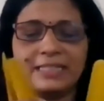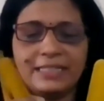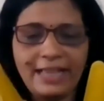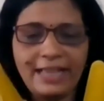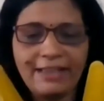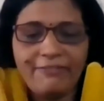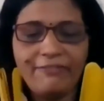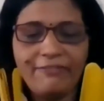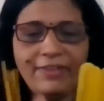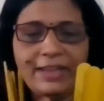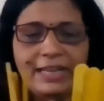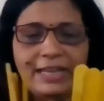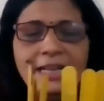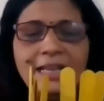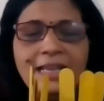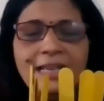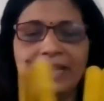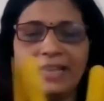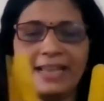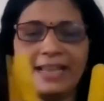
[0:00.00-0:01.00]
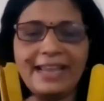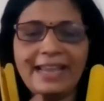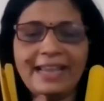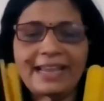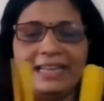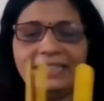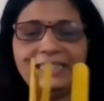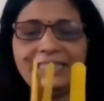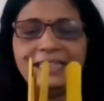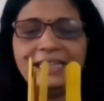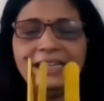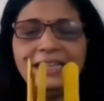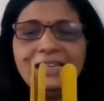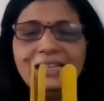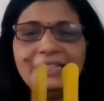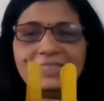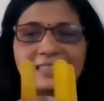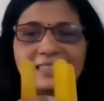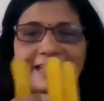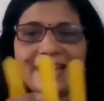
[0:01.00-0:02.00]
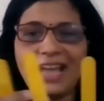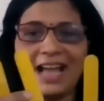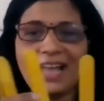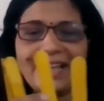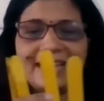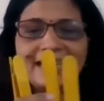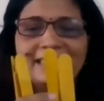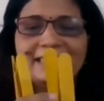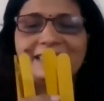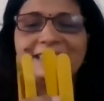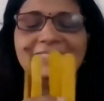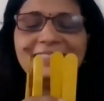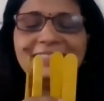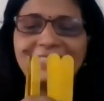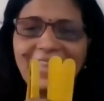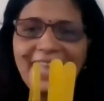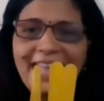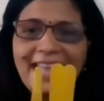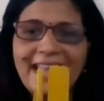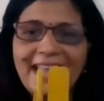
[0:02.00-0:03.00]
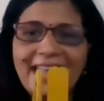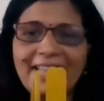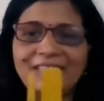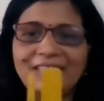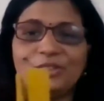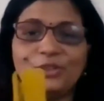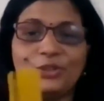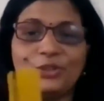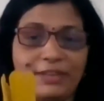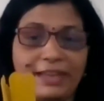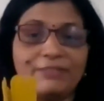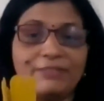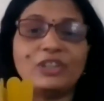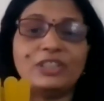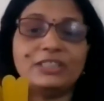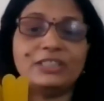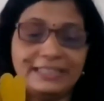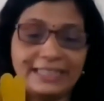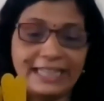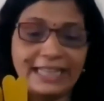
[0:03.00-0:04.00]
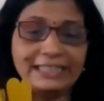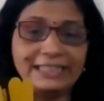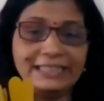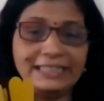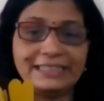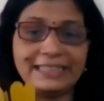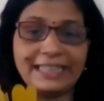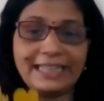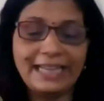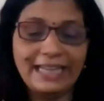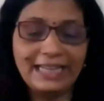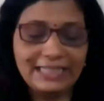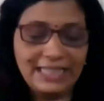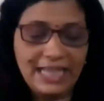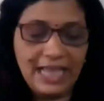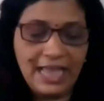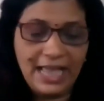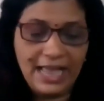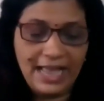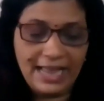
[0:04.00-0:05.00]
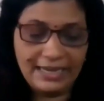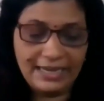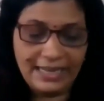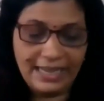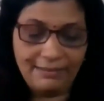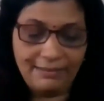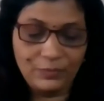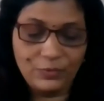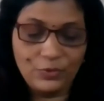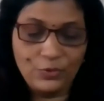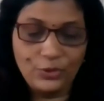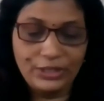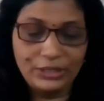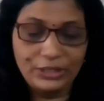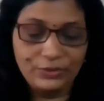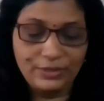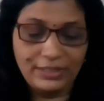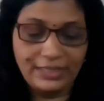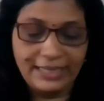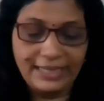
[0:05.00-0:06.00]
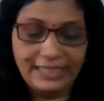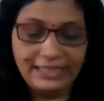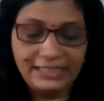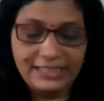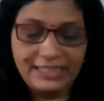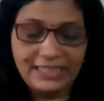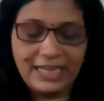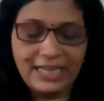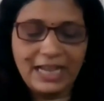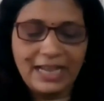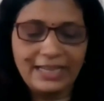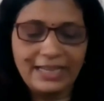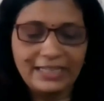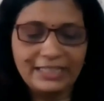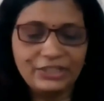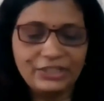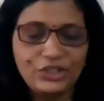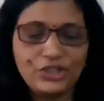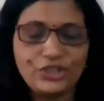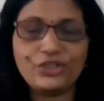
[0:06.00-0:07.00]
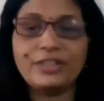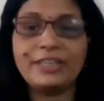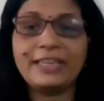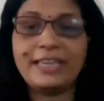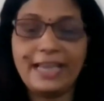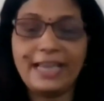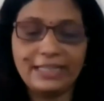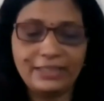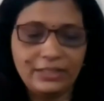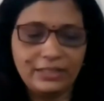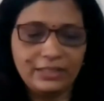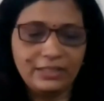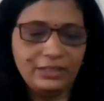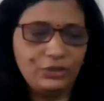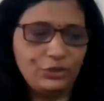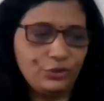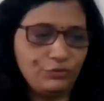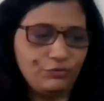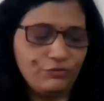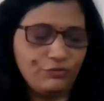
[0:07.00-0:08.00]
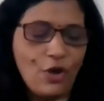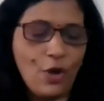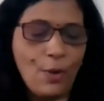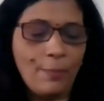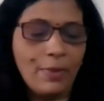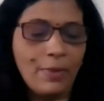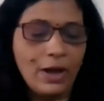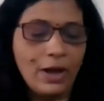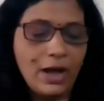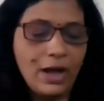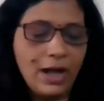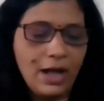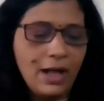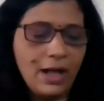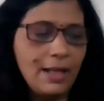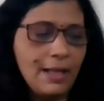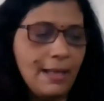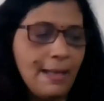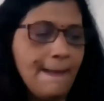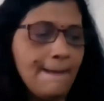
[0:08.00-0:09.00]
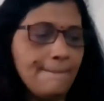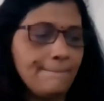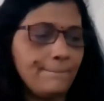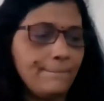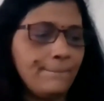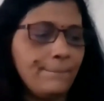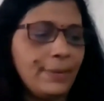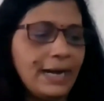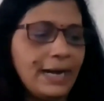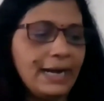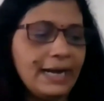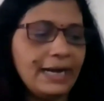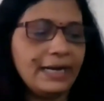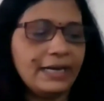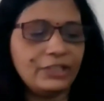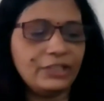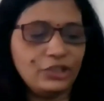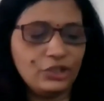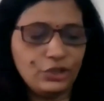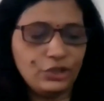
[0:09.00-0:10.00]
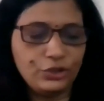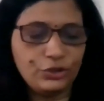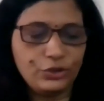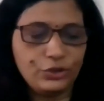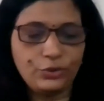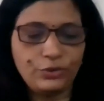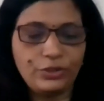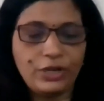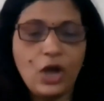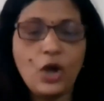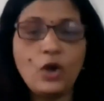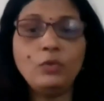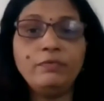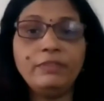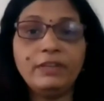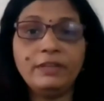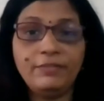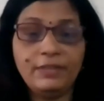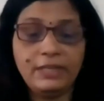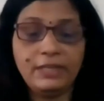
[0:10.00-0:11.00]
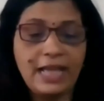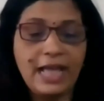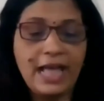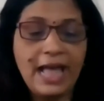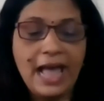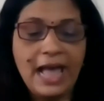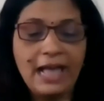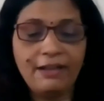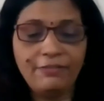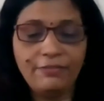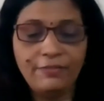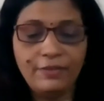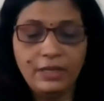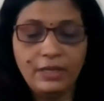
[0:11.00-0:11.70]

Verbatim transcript: seven, eight, nine, ten. So we have got 10 sticks and I'm going to again tie it together to form a bunch. So now we will have